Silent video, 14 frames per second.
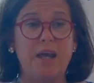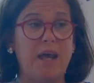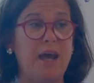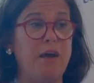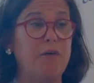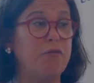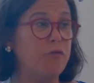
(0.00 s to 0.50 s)

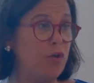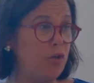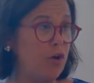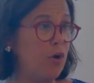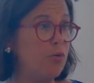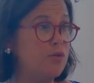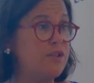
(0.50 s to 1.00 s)
uh, for
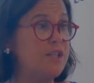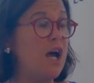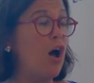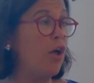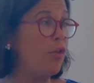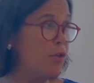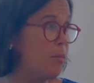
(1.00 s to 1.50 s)
those
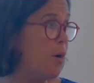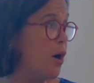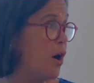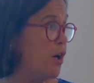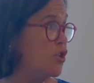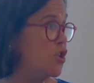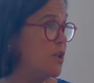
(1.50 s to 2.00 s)
on the
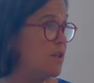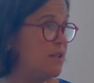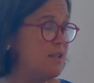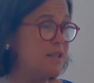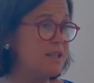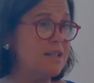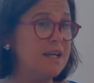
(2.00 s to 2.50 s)

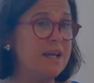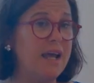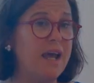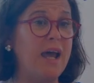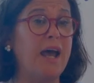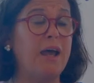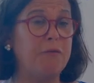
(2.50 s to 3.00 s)
margins
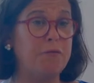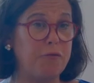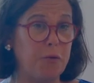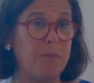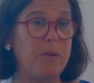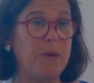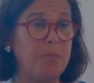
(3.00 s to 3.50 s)
uh, and
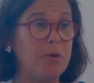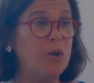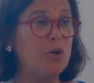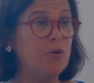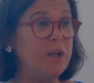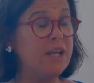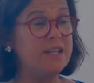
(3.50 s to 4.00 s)
for people
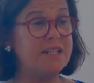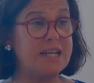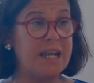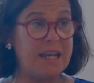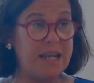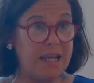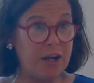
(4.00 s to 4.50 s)
who need
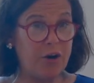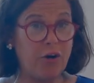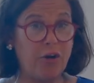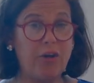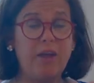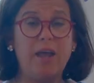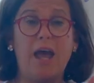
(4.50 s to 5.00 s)
an
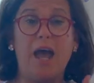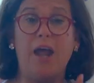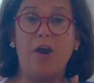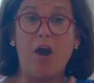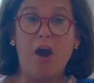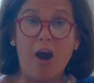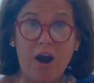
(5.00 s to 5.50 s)
ear and
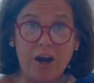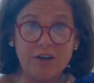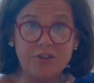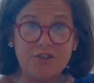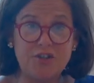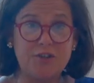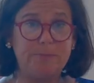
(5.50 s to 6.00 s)
a
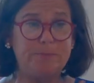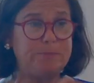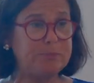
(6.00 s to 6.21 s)
heart,